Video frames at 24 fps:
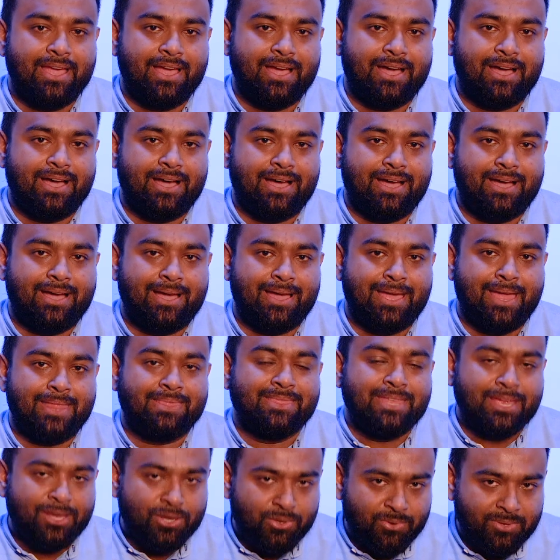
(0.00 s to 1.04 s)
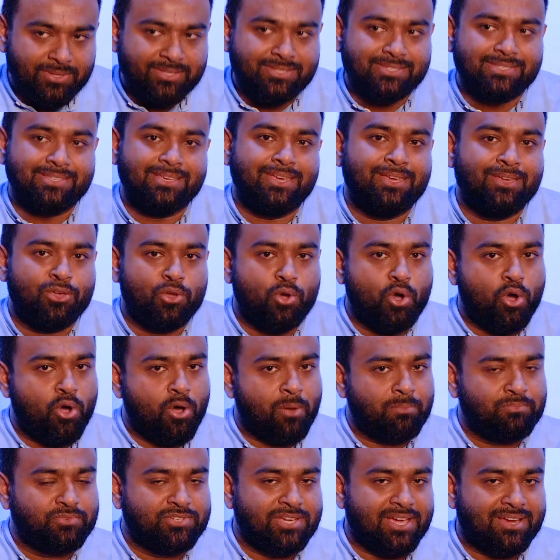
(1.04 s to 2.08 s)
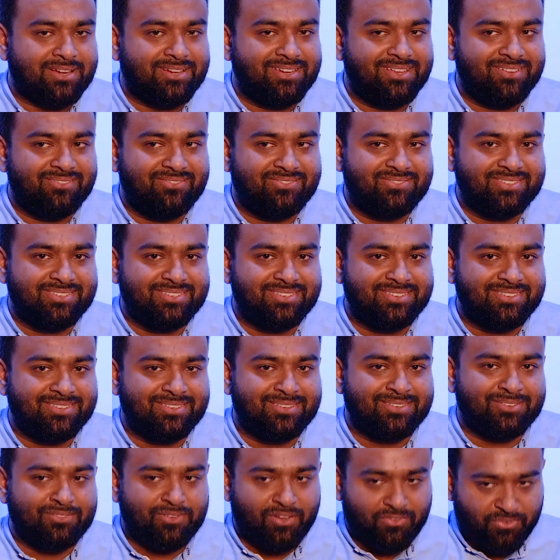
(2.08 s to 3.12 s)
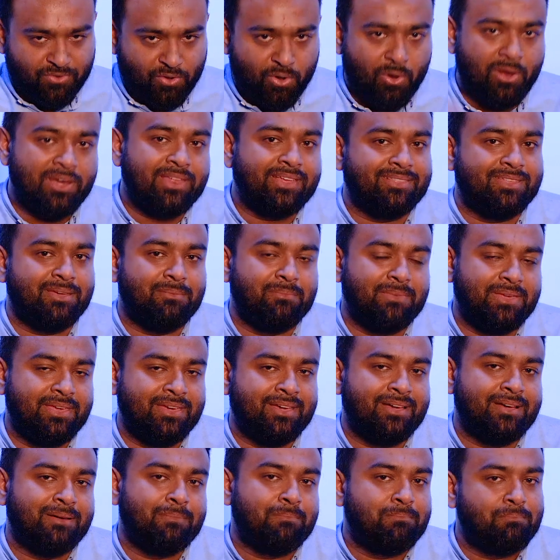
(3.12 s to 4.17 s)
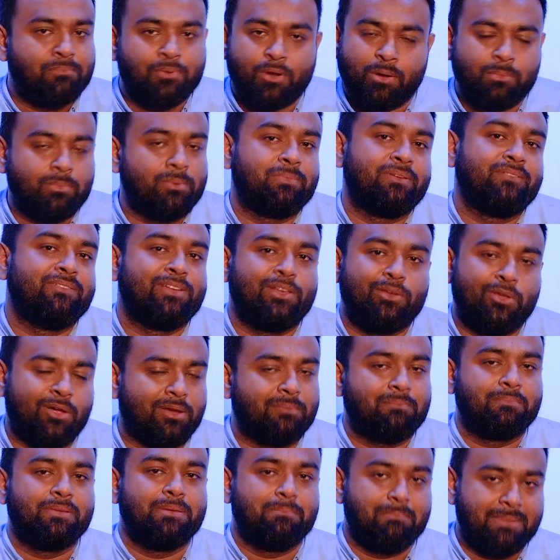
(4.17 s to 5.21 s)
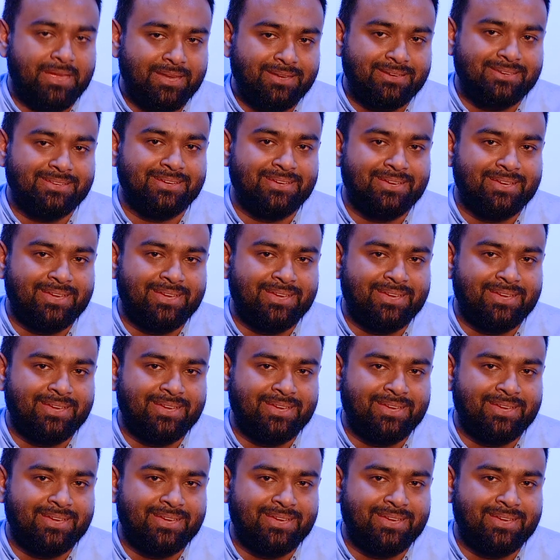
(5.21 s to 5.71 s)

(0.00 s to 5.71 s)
And then you will see your objectives of calling them here probably will not be met.